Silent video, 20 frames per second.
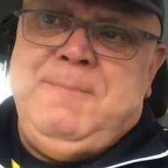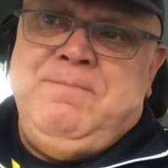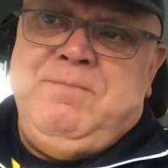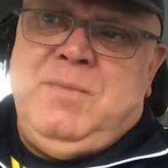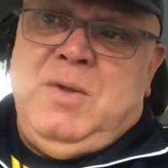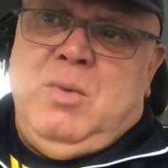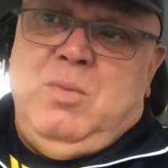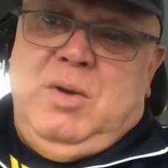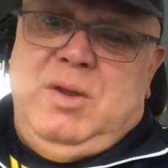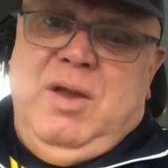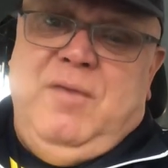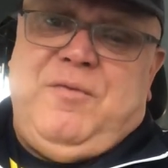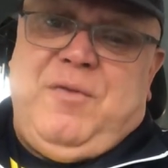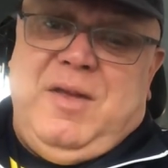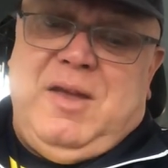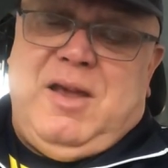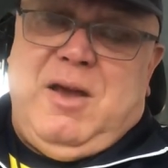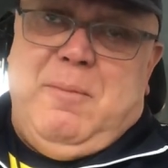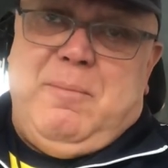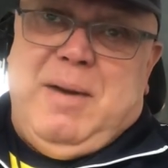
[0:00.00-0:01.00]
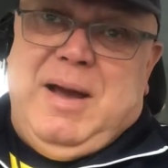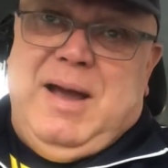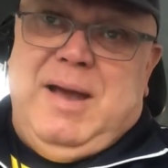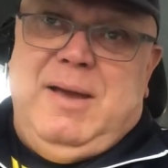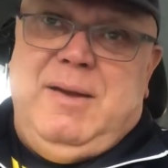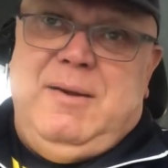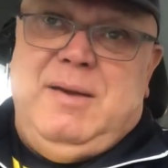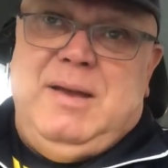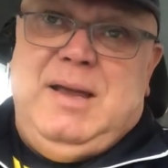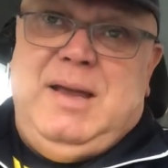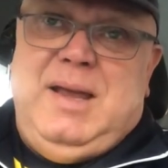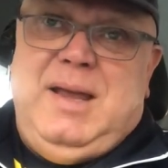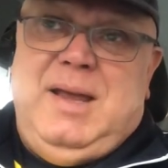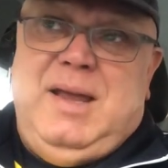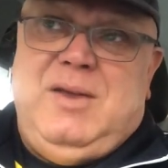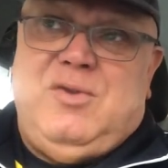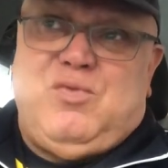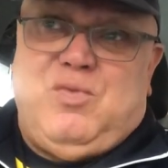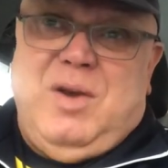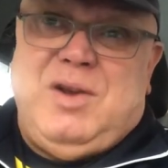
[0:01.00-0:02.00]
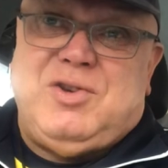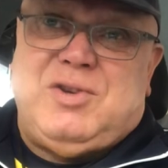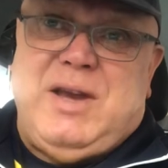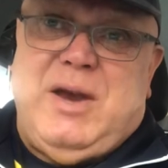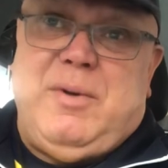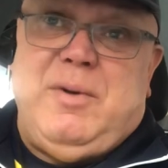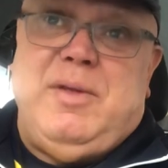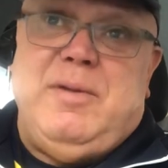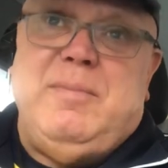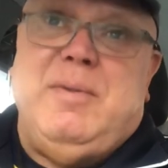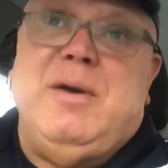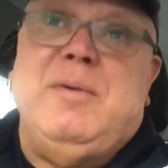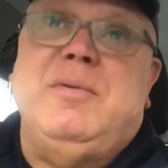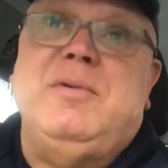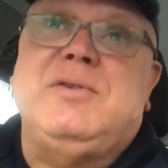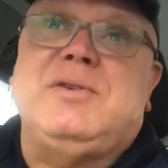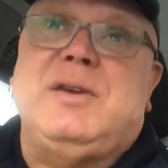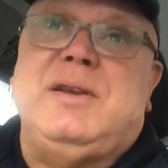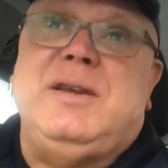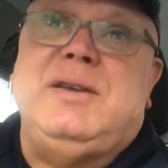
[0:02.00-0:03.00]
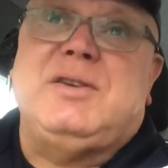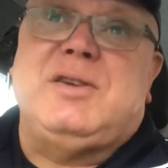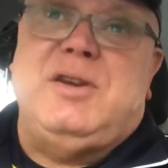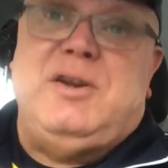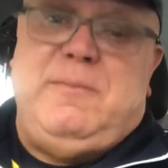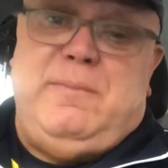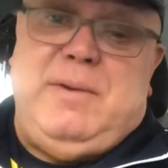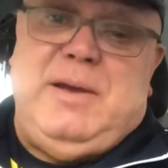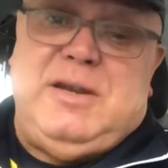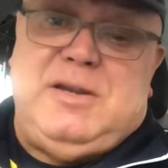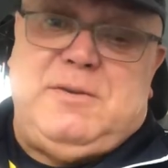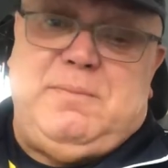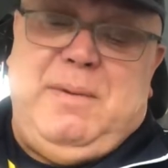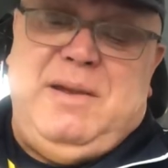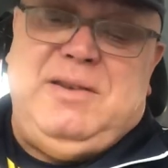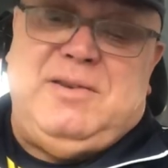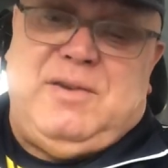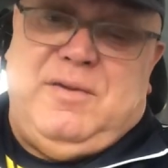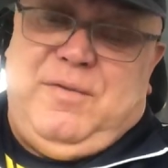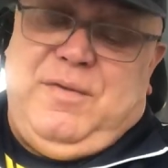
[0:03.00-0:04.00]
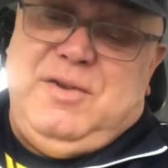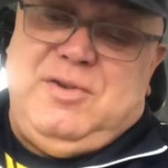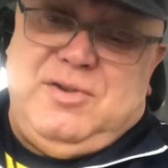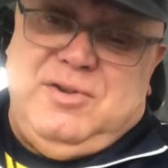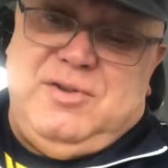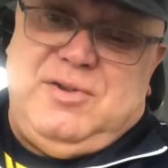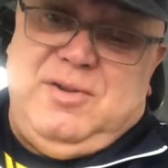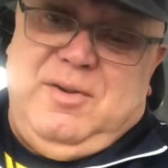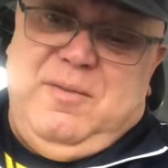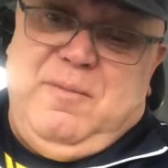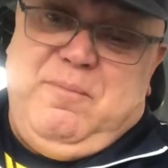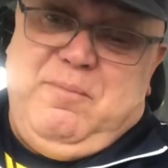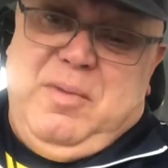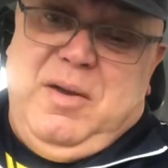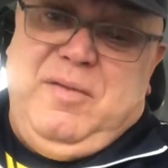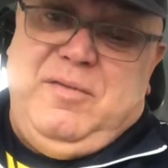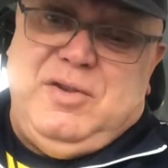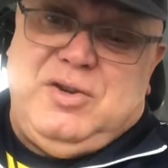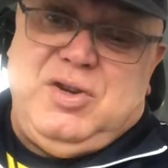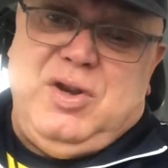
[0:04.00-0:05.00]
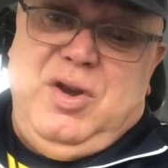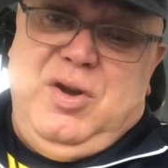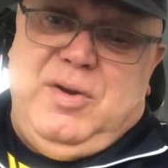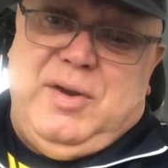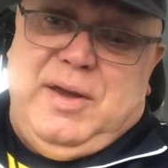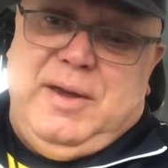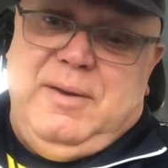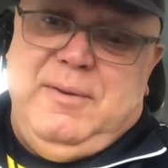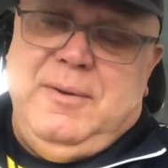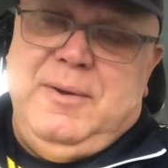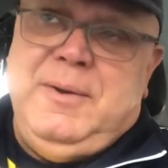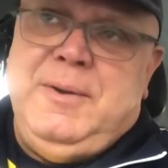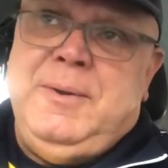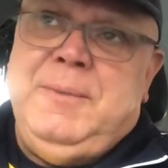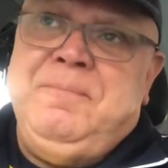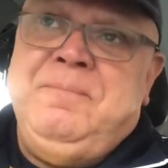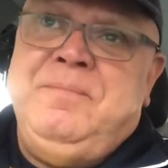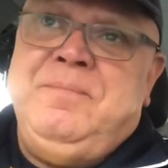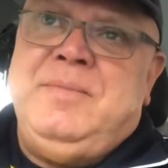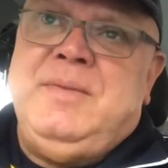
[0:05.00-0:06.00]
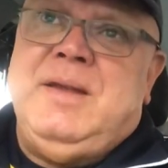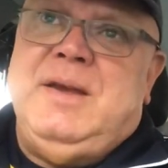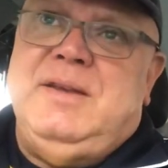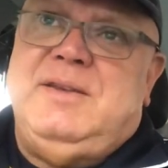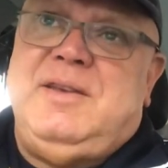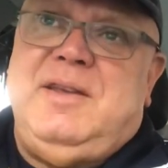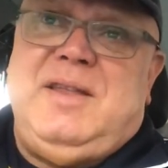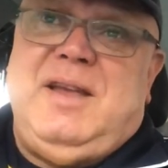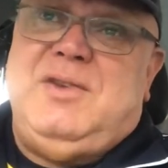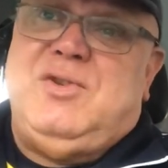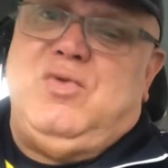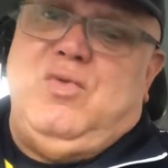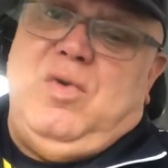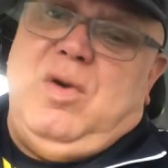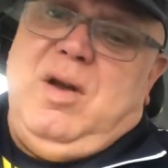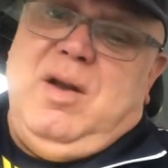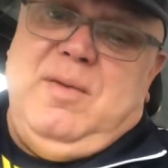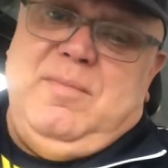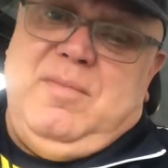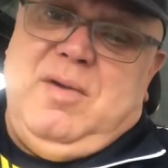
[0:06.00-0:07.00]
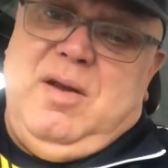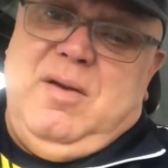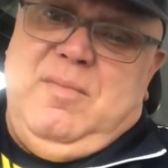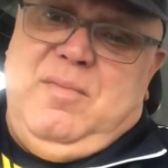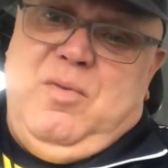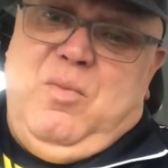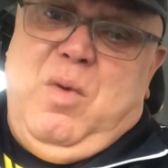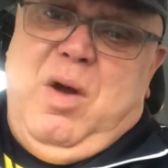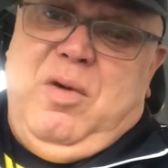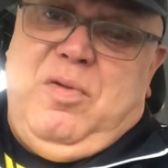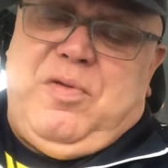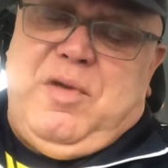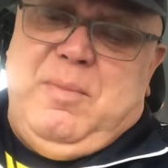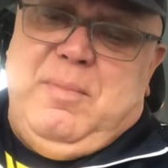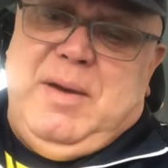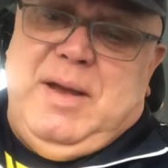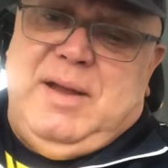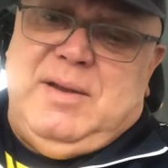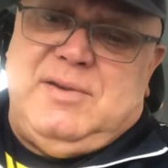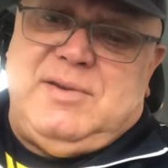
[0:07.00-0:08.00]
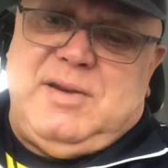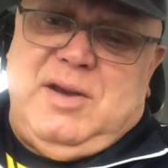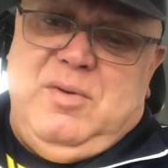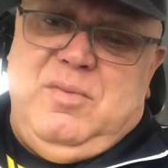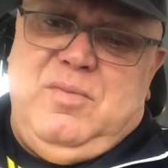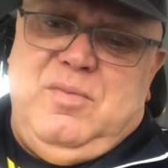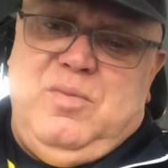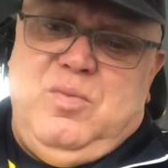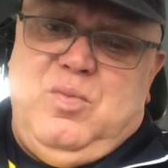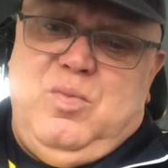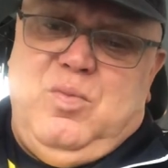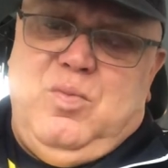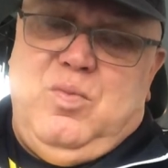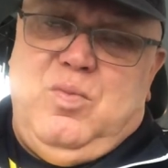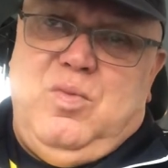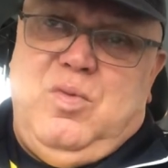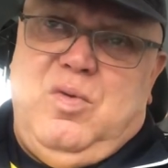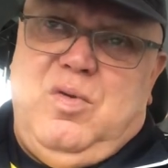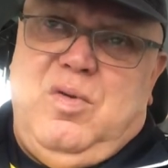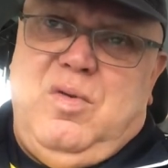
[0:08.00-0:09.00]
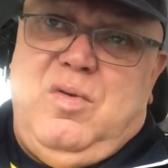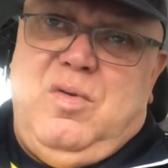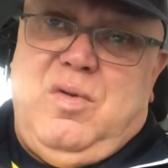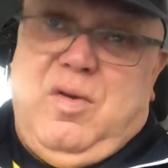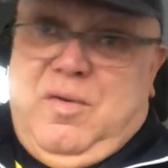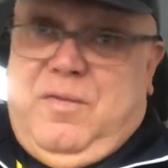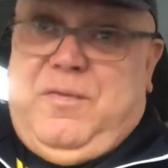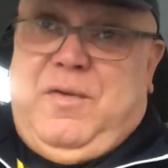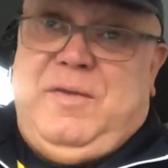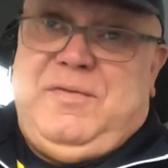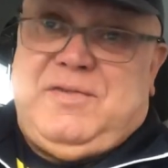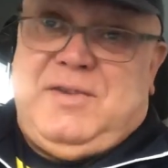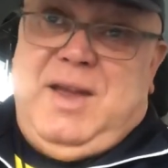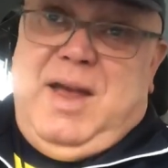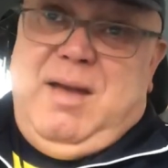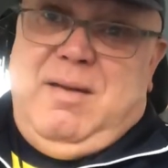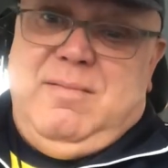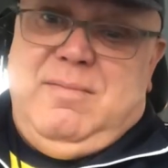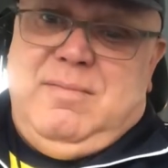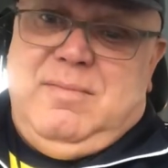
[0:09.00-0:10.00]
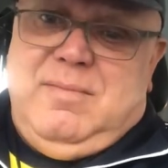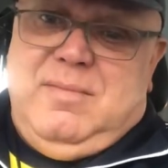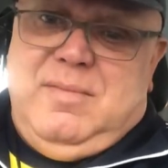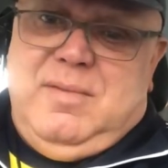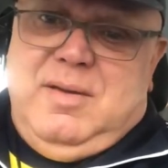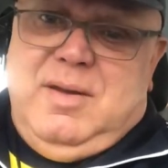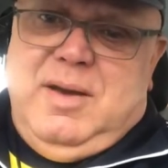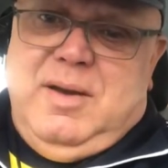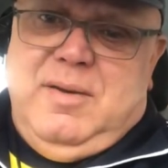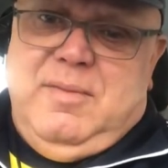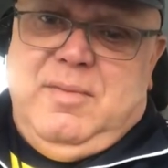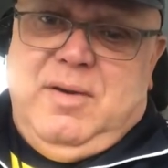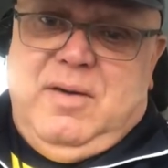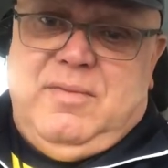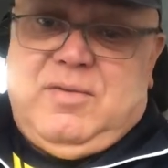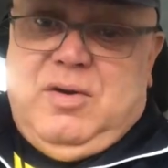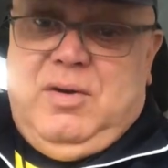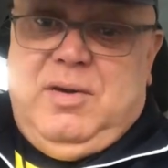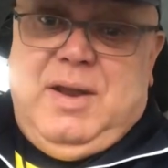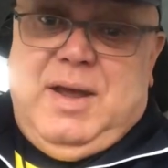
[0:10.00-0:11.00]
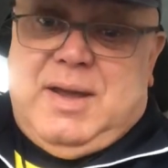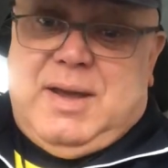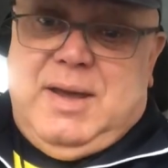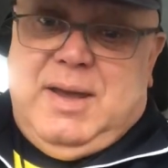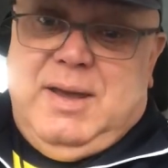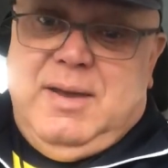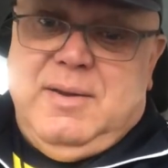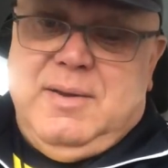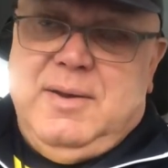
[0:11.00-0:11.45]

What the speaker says: when you think about it, it's rush hour at the moment, so that's going to be expensive. Finchley's a bit of a journey." He said, "That's all right. I'm a wealthy man." So off we've set. I've got lucky.